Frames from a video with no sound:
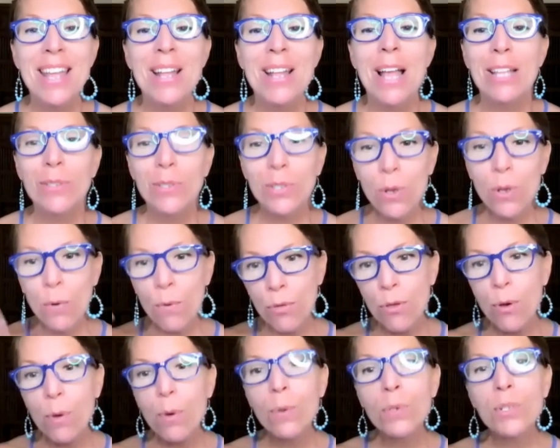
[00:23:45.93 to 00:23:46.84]
And so
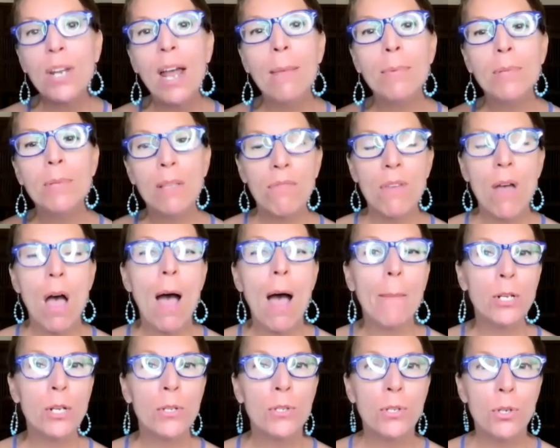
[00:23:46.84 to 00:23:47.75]
those types of
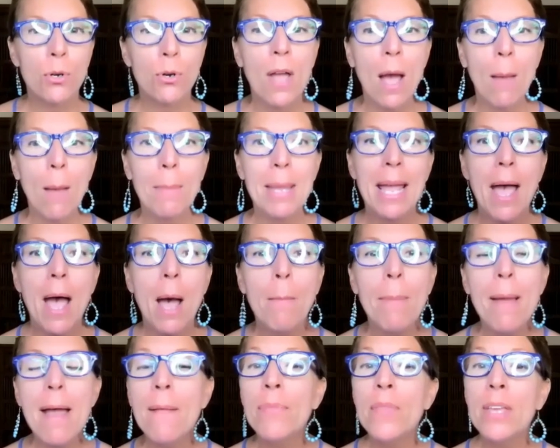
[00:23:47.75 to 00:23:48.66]
options are coming
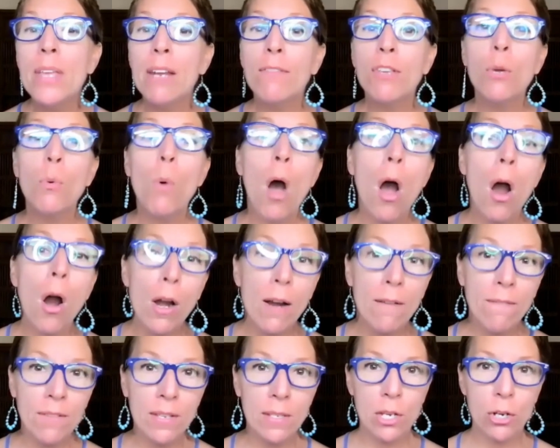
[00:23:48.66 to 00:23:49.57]
up. And then if you
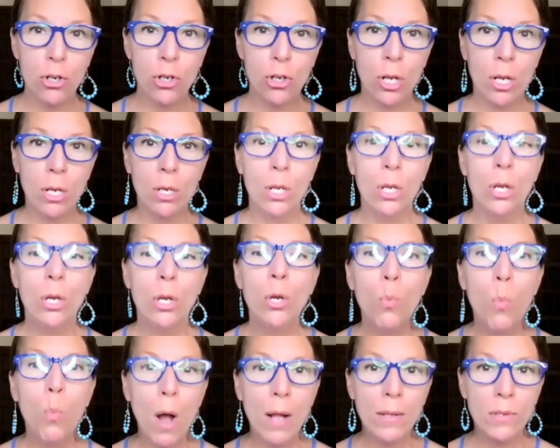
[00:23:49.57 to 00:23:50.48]
are a physician who
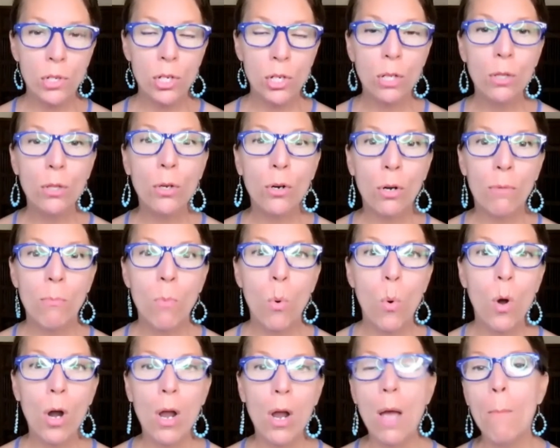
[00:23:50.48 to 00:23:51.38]
wants to learn
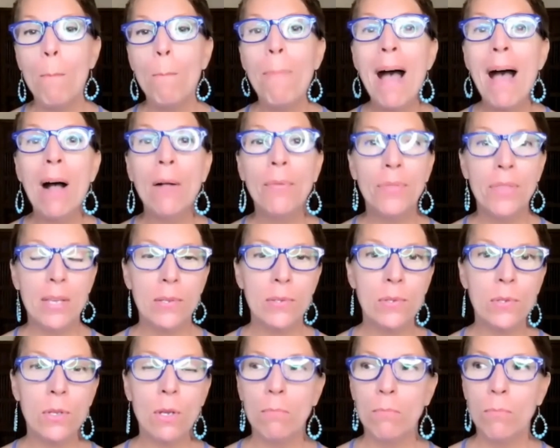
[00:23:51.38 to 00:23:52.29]
more about
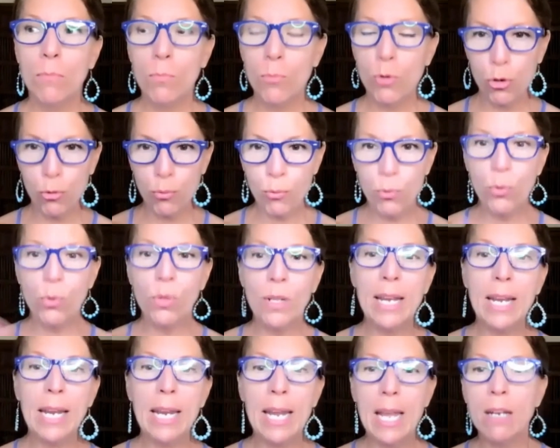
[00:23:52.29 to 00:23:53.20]
this
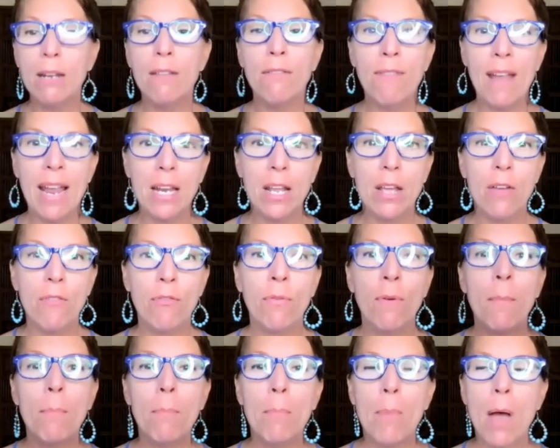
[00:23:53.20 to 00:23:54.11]
truly innovative
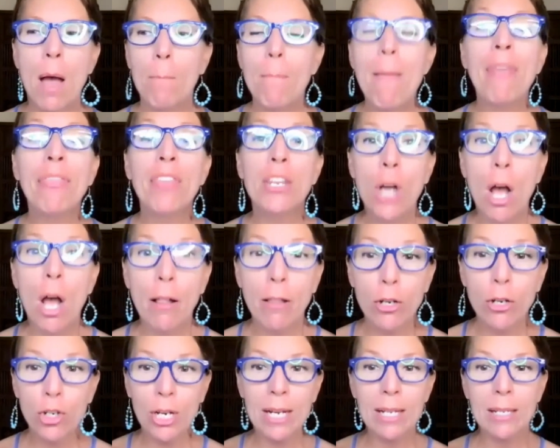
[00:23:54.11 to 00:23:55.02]

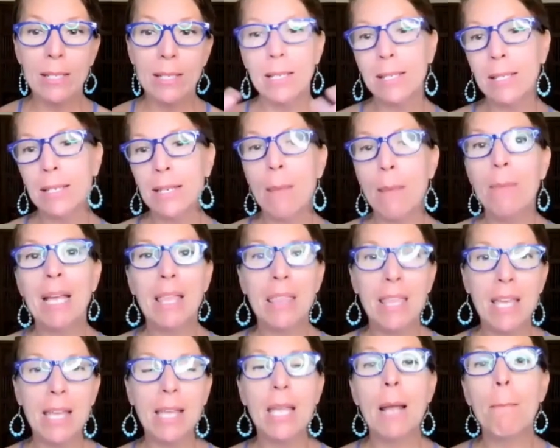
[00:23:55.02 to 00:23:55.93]
methodology and systemic
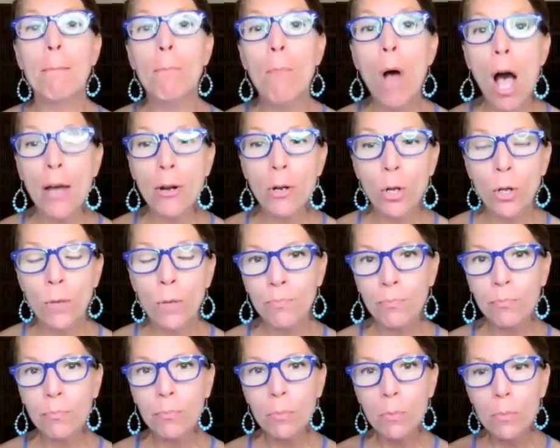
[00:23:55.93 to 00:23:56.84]
thinking
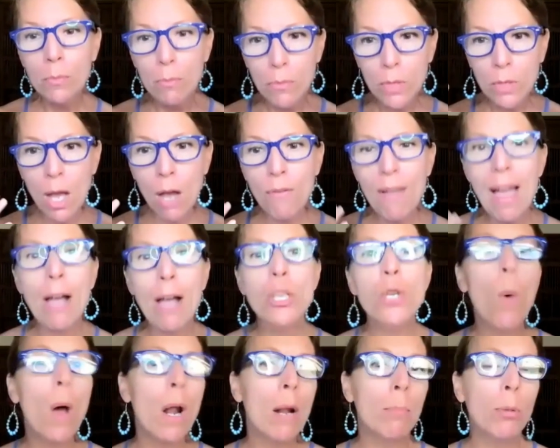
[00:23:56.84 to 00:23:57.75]
model of how you
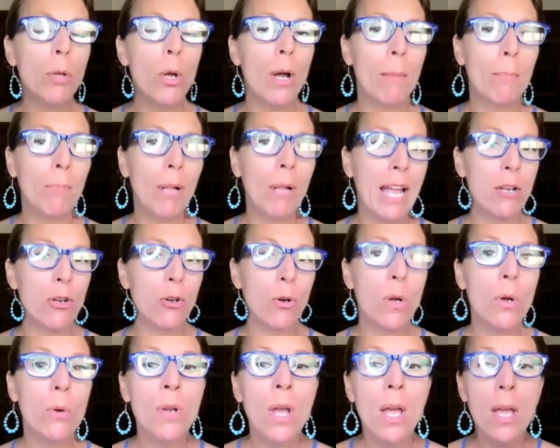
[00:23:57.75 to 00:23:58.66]
want to apply it in your
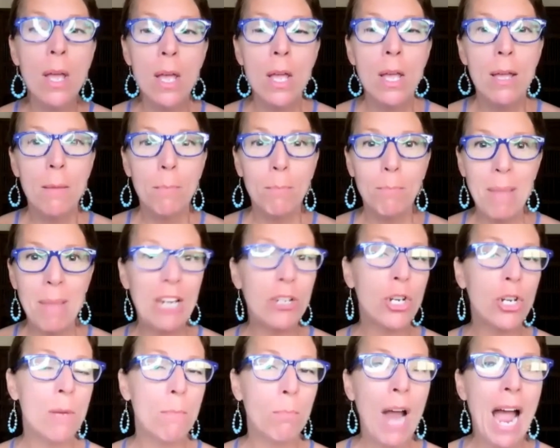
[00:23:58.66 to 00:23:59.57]
own
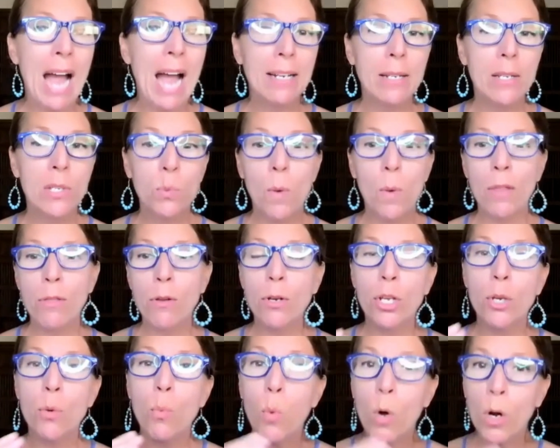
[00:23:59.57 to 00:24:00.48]
patient practice, whether
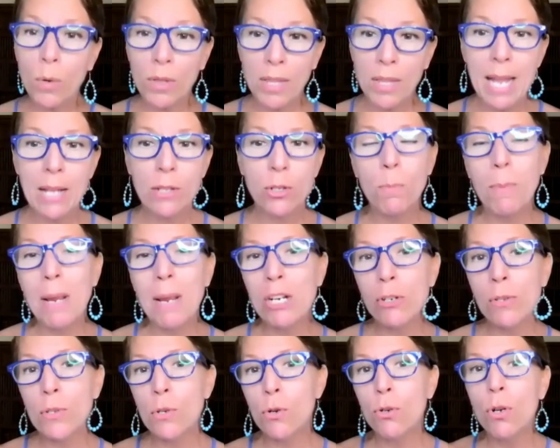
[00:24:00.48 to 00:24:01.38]
you work with cancer
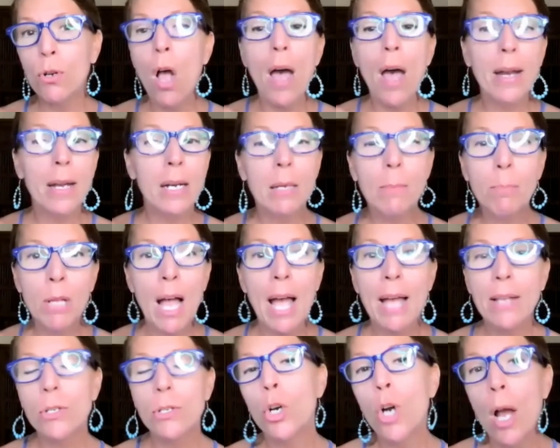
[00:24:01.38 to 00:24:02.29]
patients or not, it
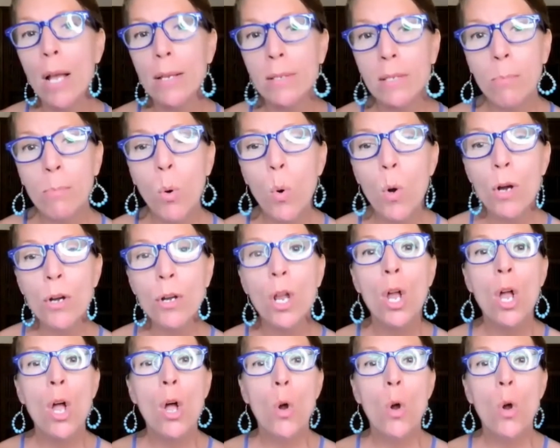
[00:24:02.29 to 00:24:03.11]
applies across the board.